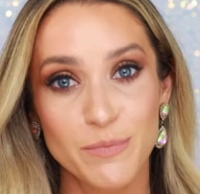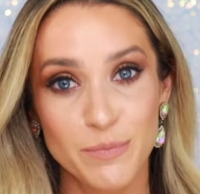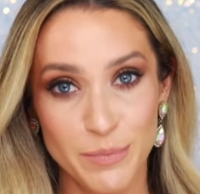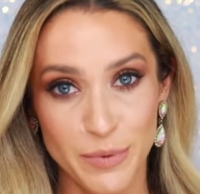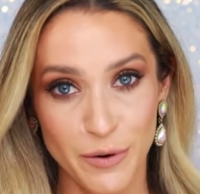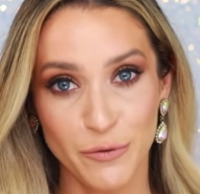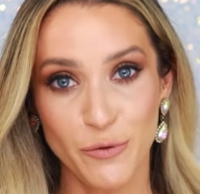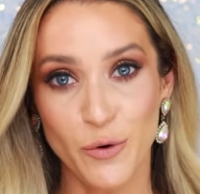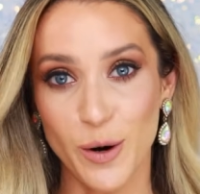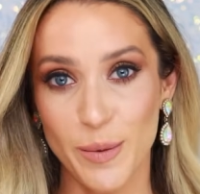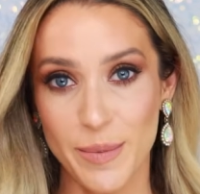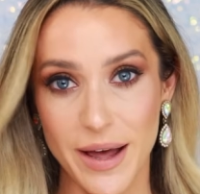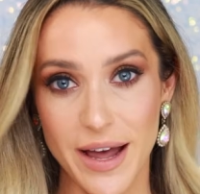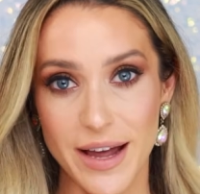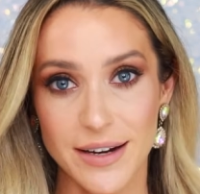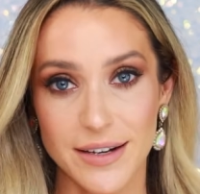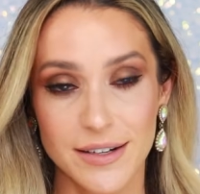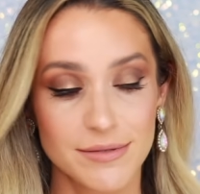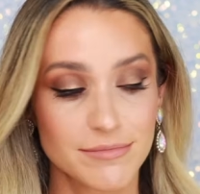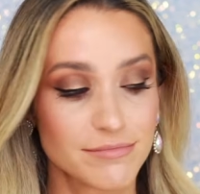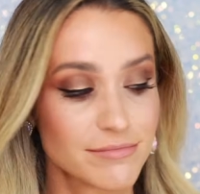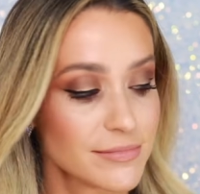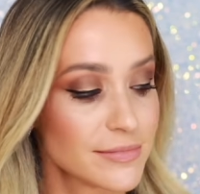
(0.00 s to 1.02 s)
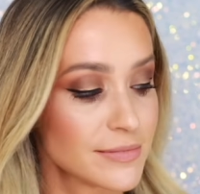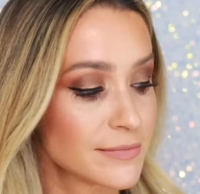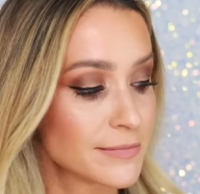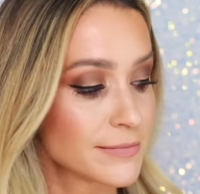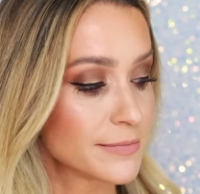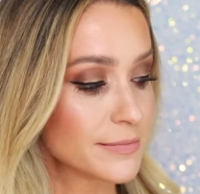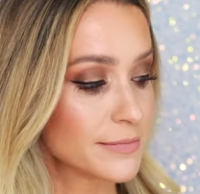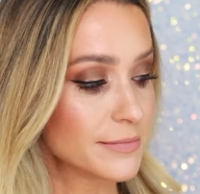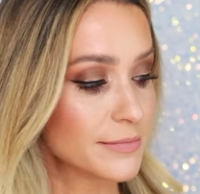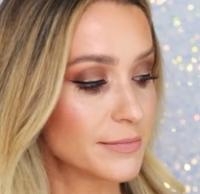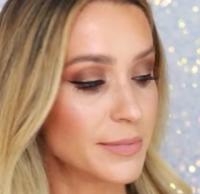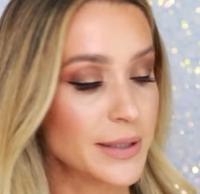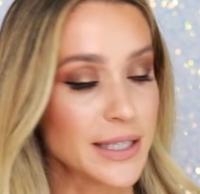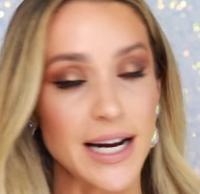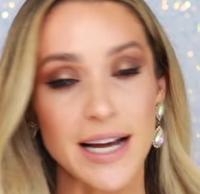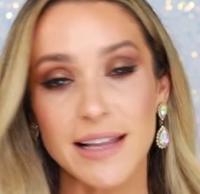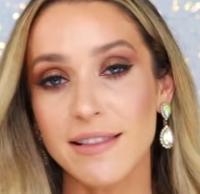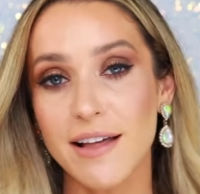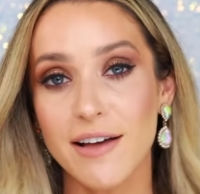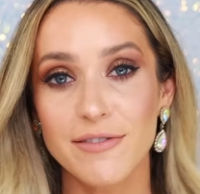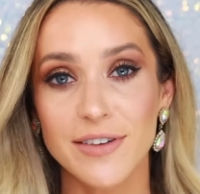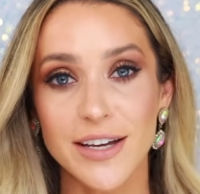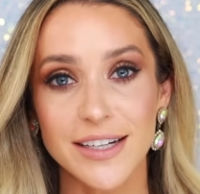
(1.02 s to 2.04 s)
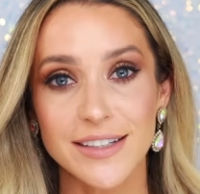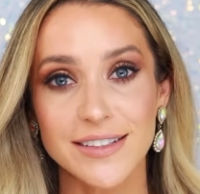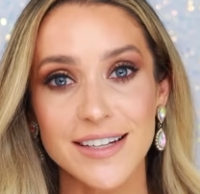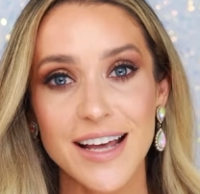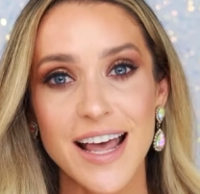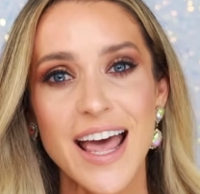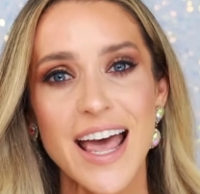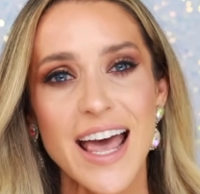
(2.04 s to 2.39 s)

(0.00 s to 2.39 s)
before bed but I love it.